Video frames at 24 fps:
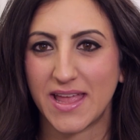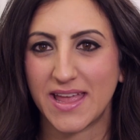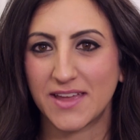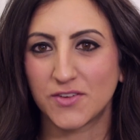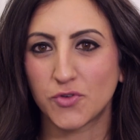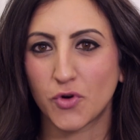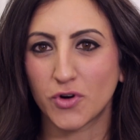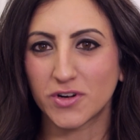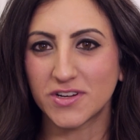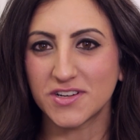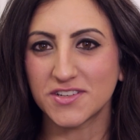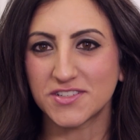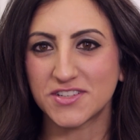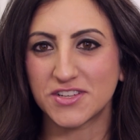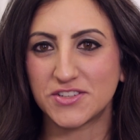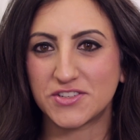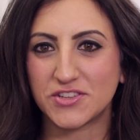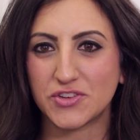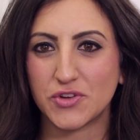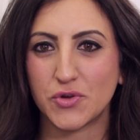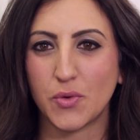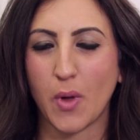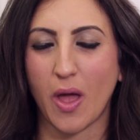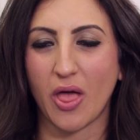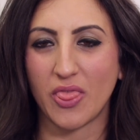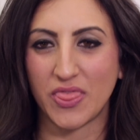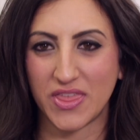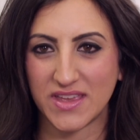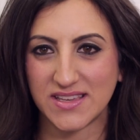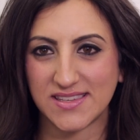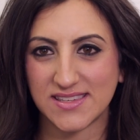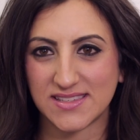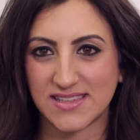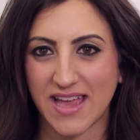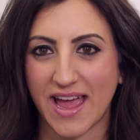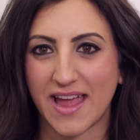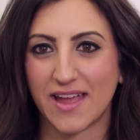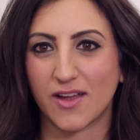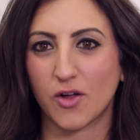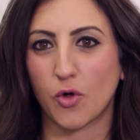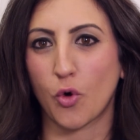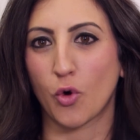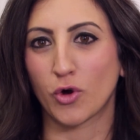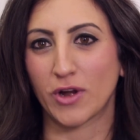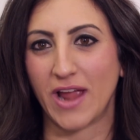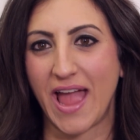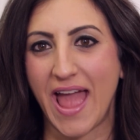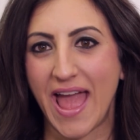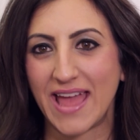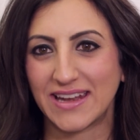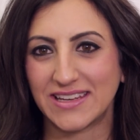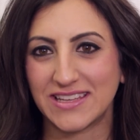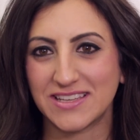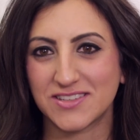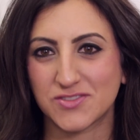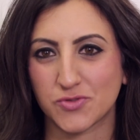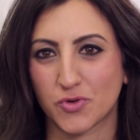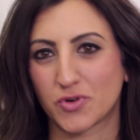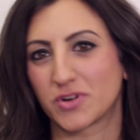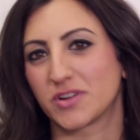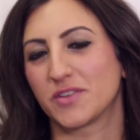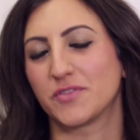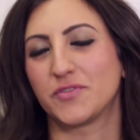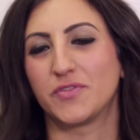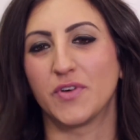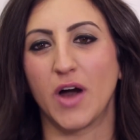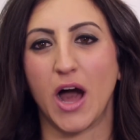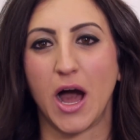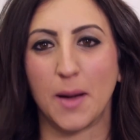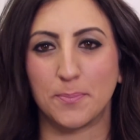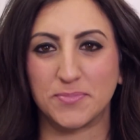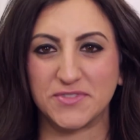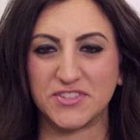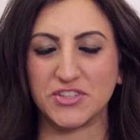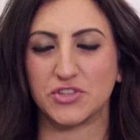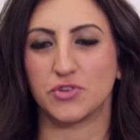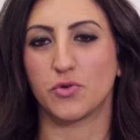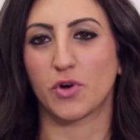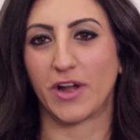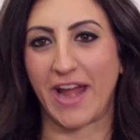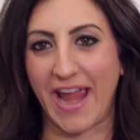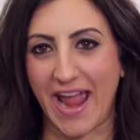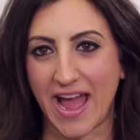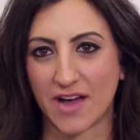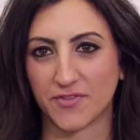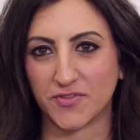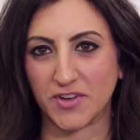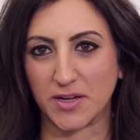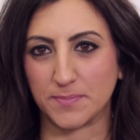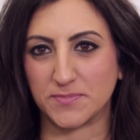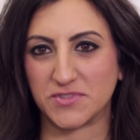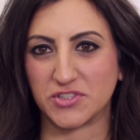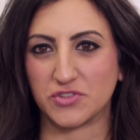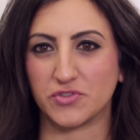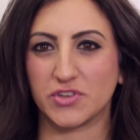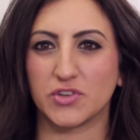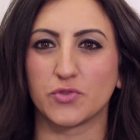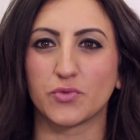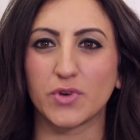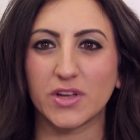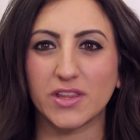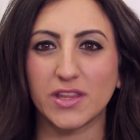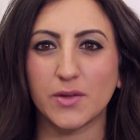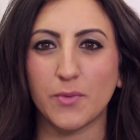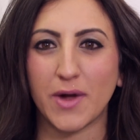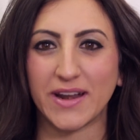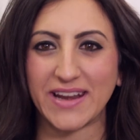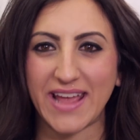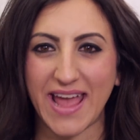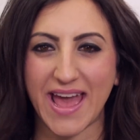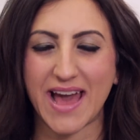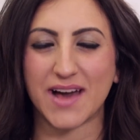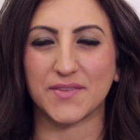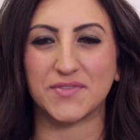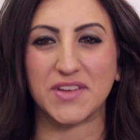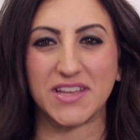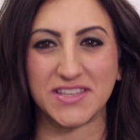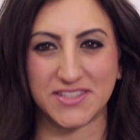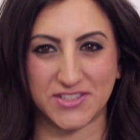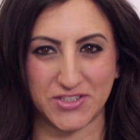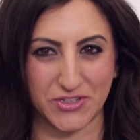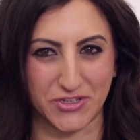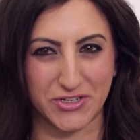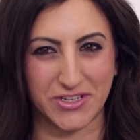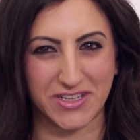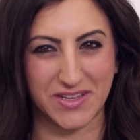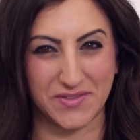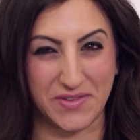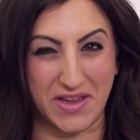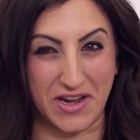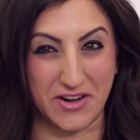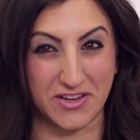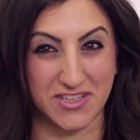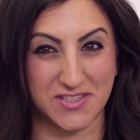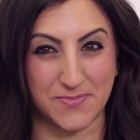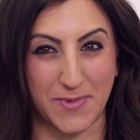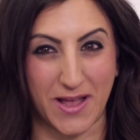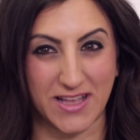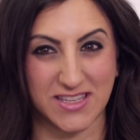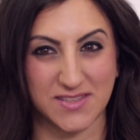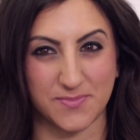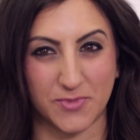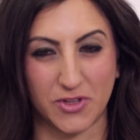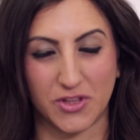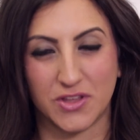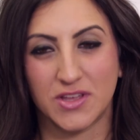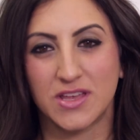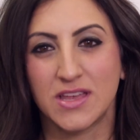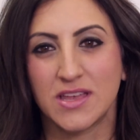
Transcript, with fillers: In order to do this style or any sort of updo or half updo, you really wanna have as dirty of hair as possible.